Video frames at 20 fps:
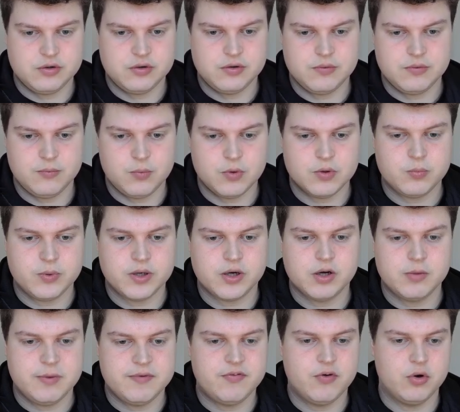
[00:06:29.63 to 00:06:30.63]
what we're
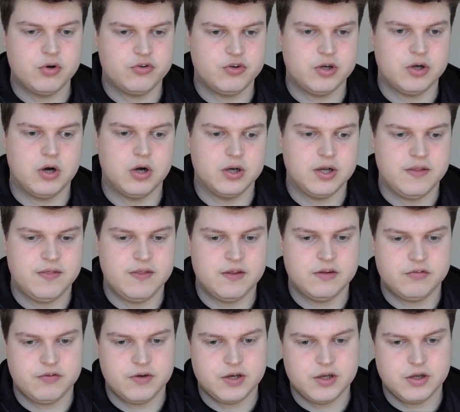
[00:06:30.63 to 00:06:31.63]
going to be focusing on in
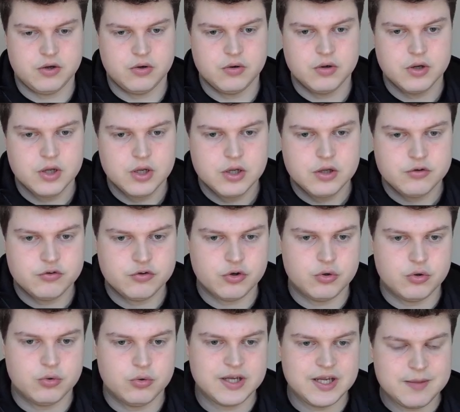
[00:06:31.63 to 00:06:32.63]
this video.
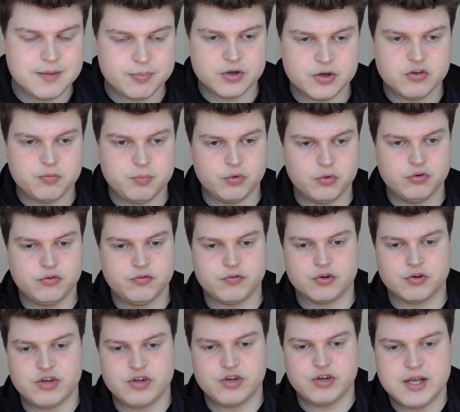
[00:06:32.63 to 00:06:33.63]
So key principles for
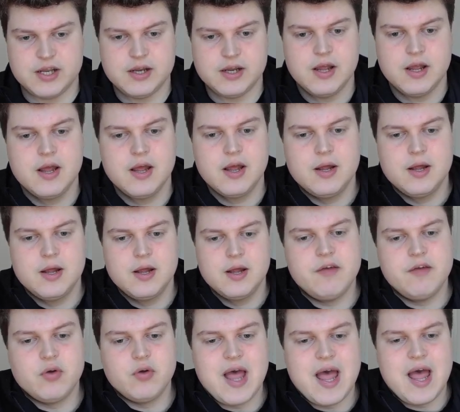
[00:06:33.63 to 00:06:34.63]
setting, you
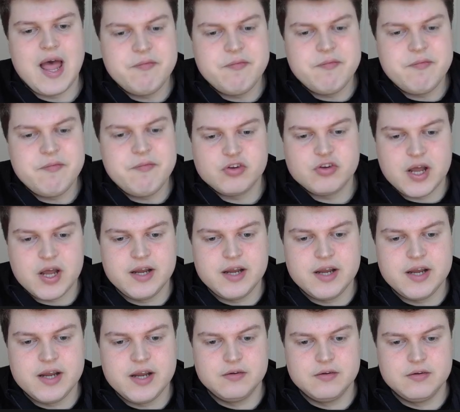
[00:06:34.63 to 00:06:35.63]
have to
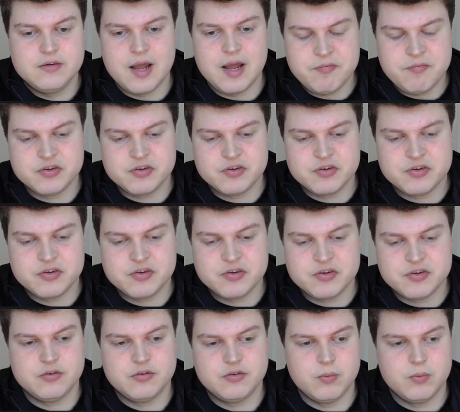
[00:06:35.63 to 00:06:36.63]

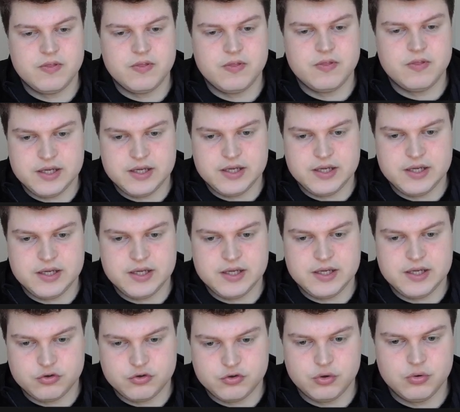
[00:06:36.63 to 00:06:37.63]
emphasize with the lead.
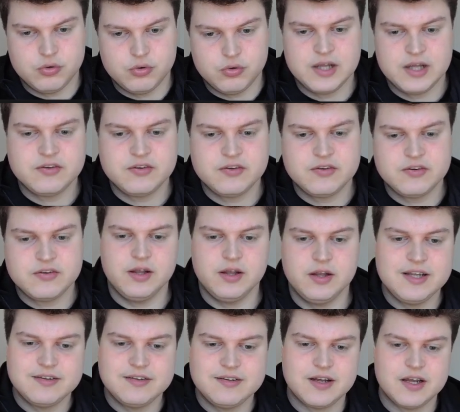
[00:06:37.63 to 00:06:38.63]
So let's say the
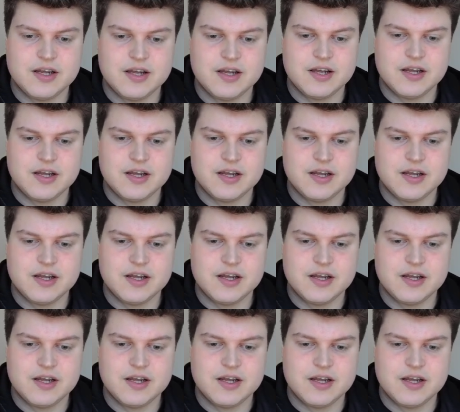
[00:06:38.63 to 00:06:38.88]
lead says,